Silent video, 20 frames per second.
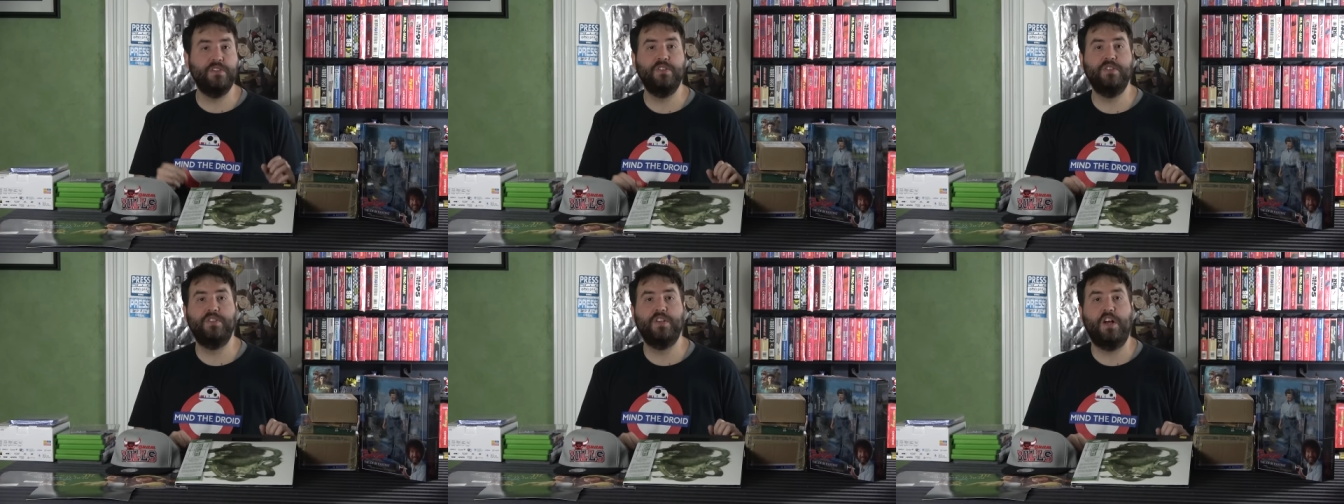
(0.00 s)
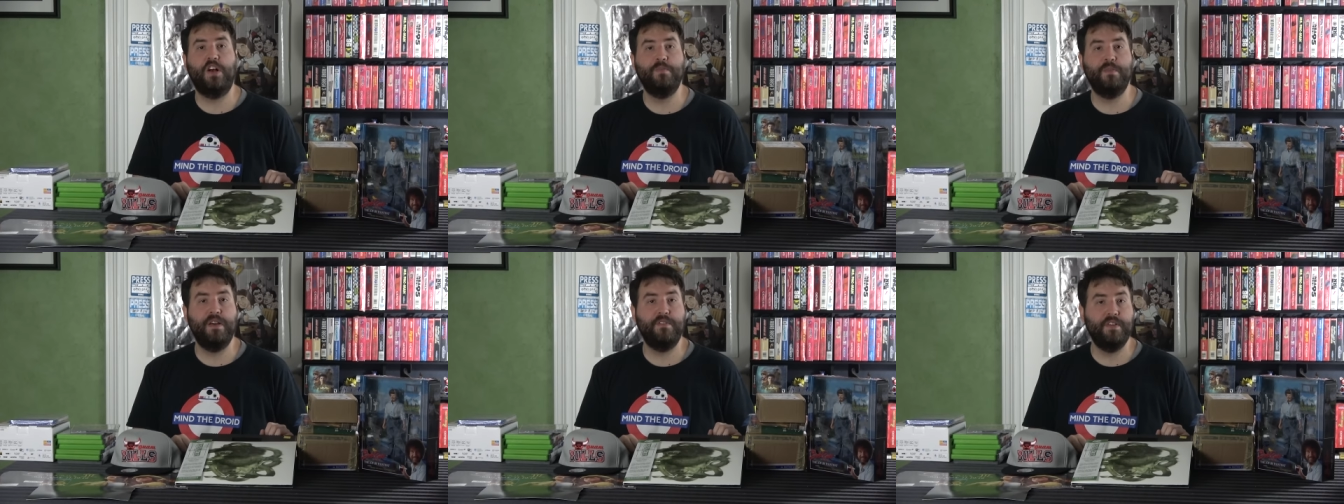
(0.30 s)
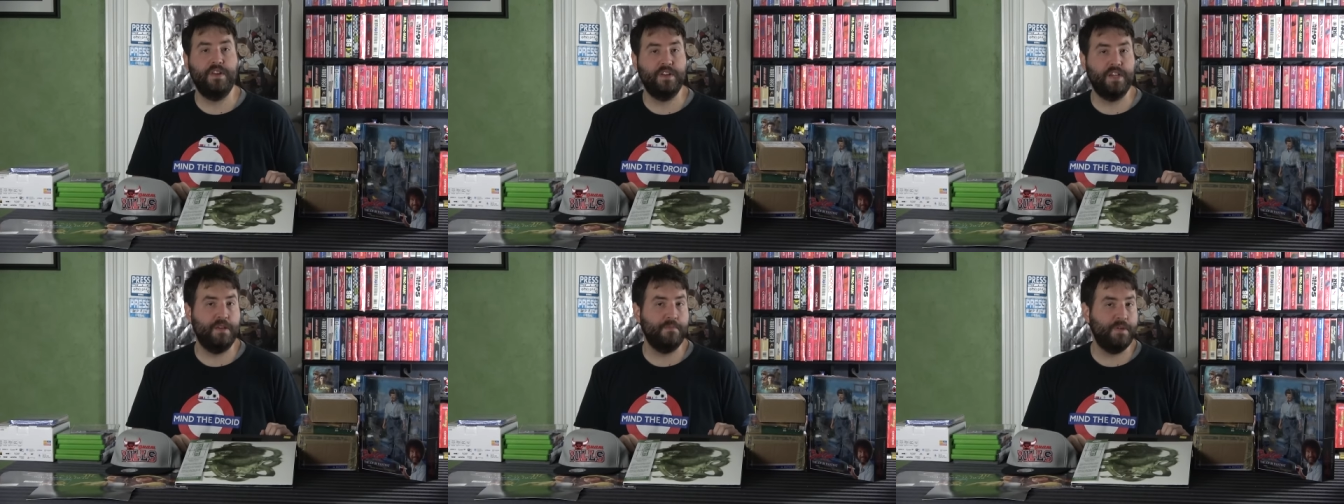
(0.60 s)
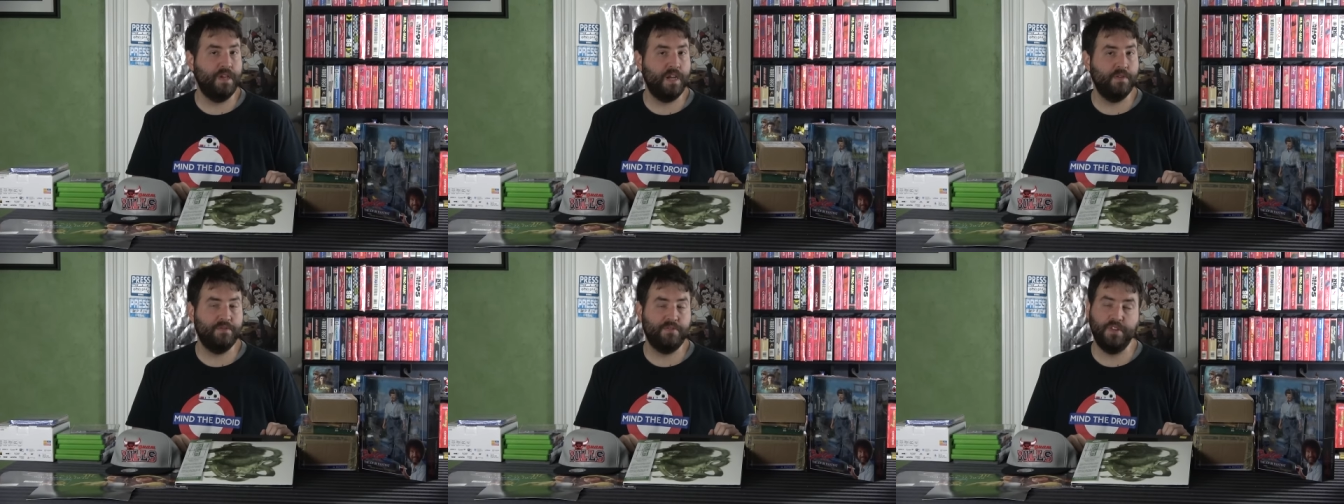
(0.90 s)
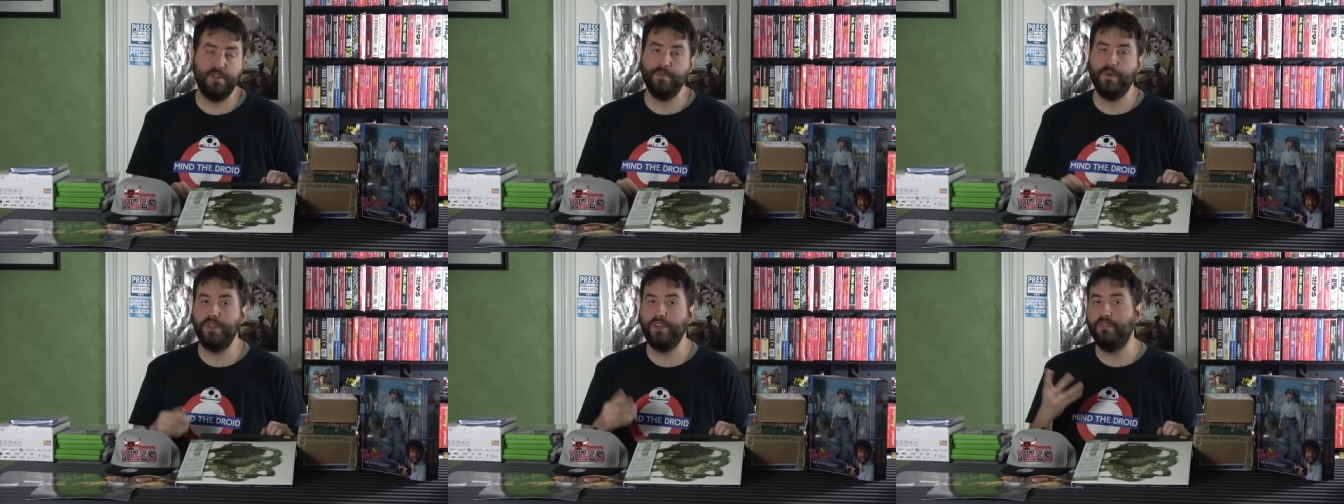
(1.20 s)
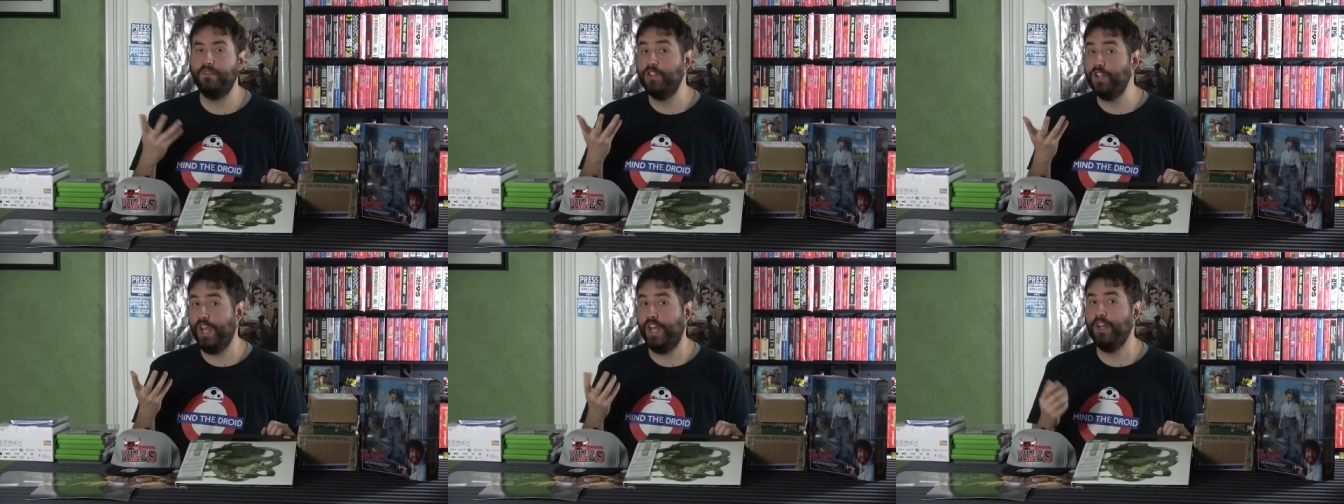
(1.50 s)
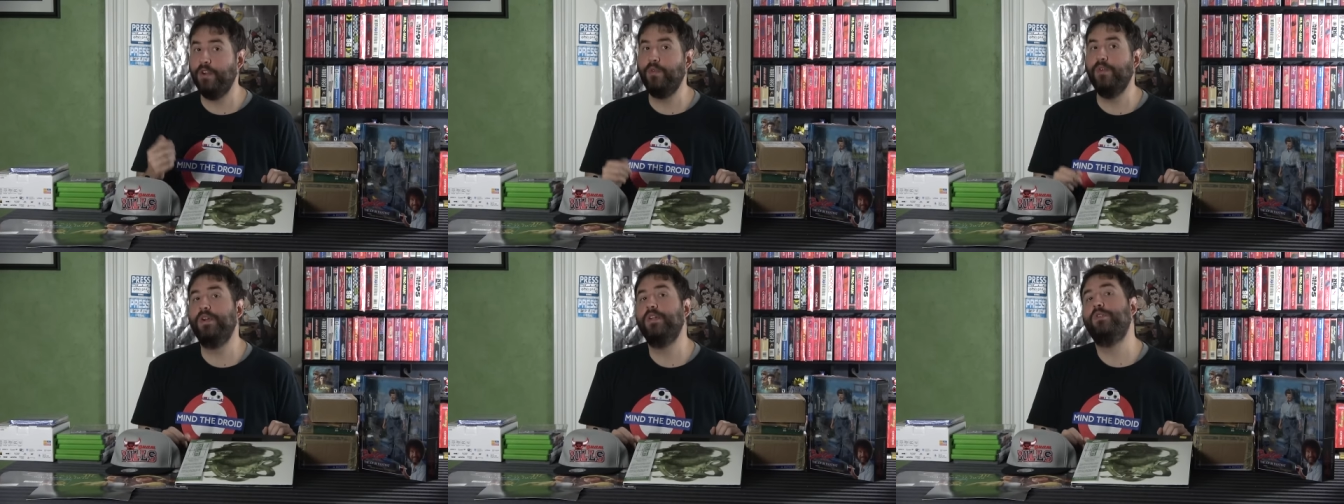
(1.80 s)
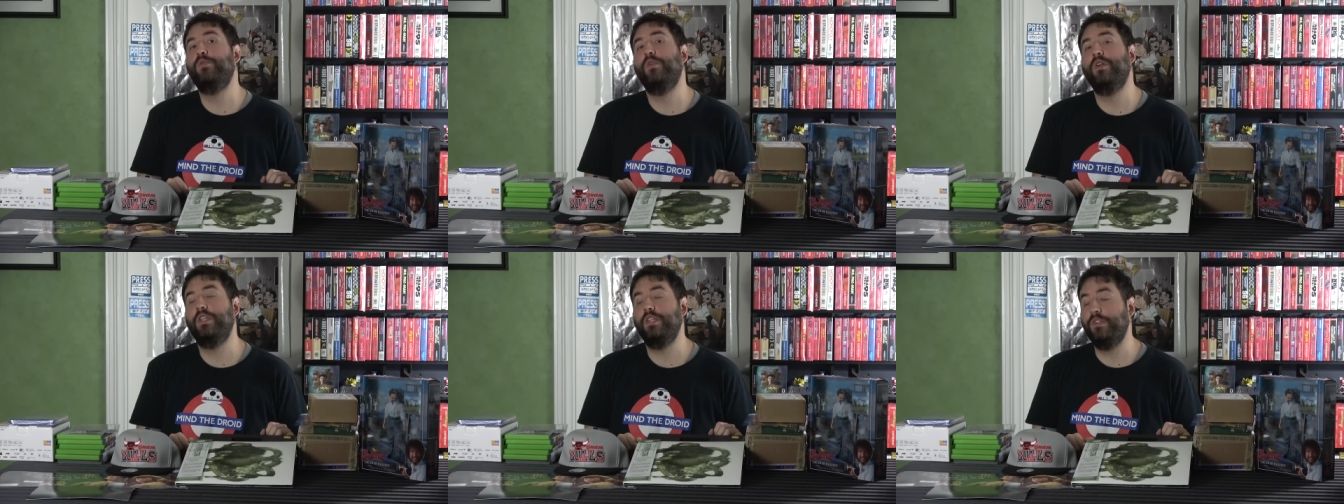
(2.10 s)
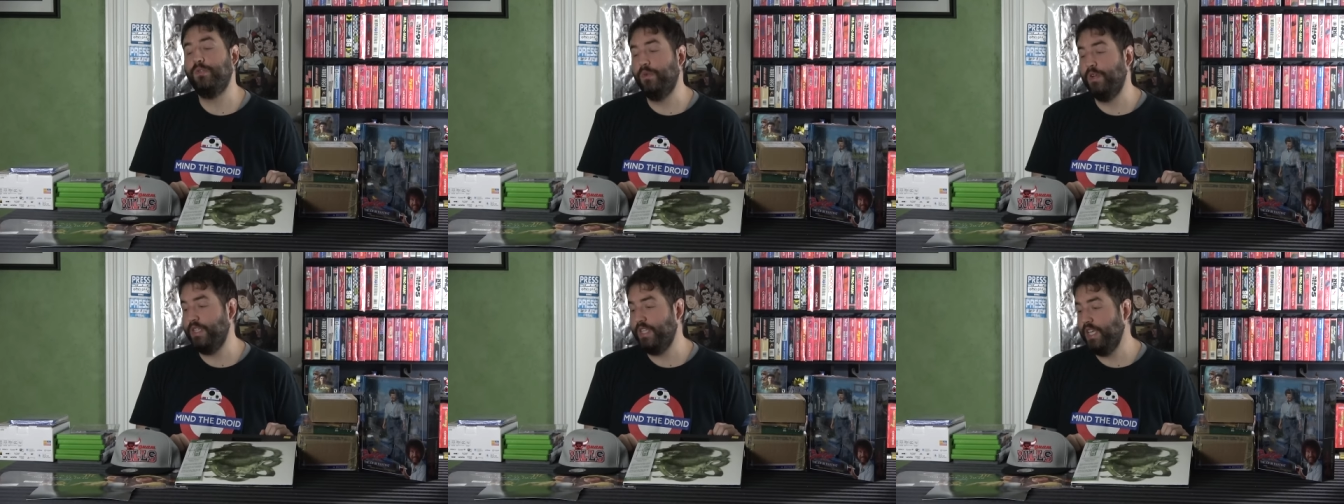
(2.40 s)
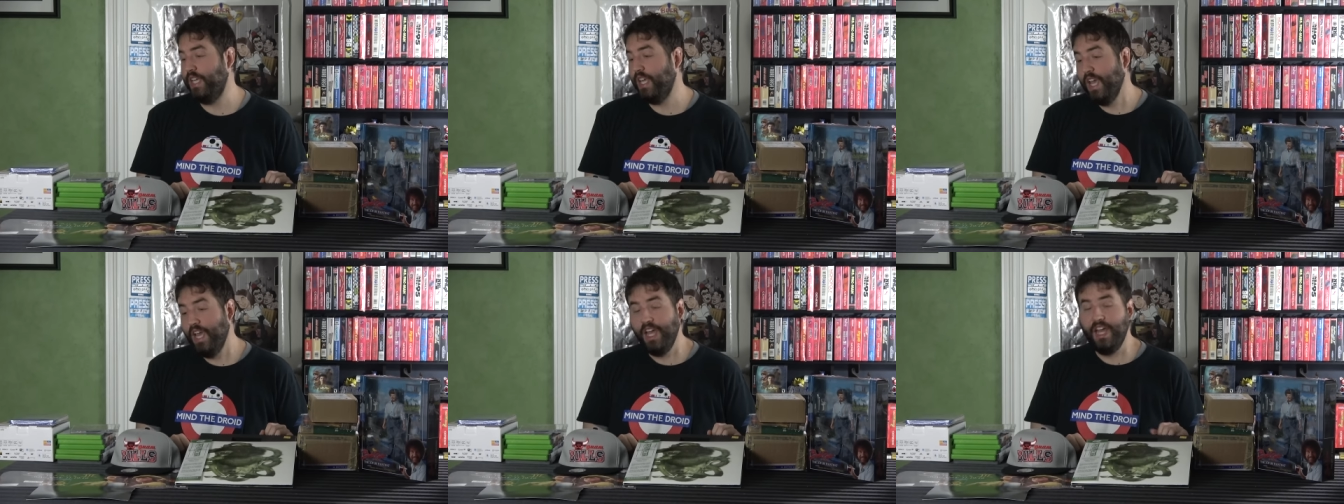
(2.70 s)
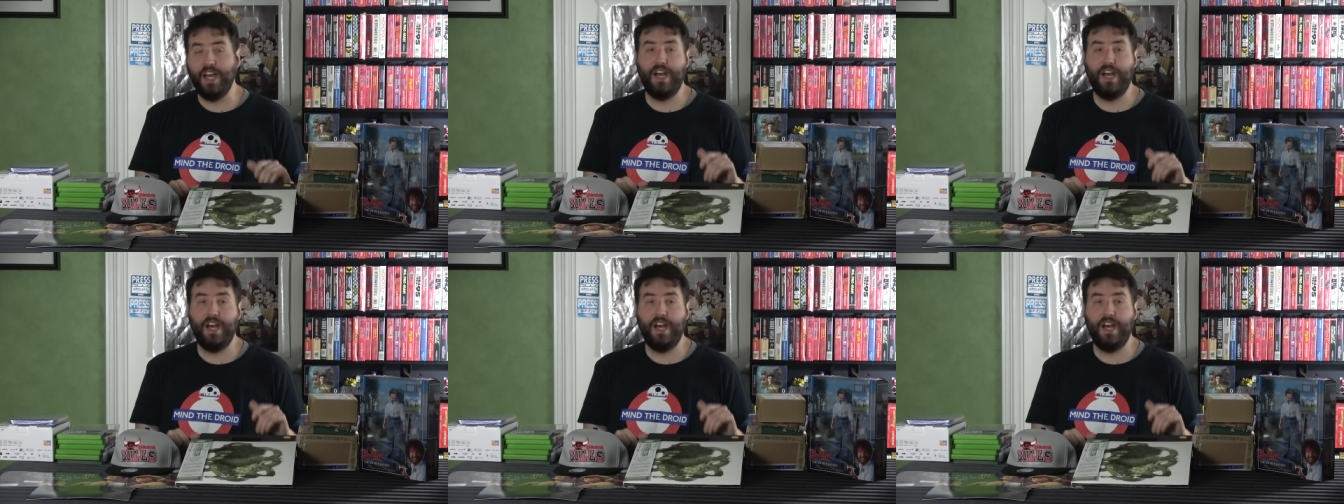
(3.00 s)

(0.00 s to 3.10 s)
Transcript: This is all my video game pickups for the month of January 2020.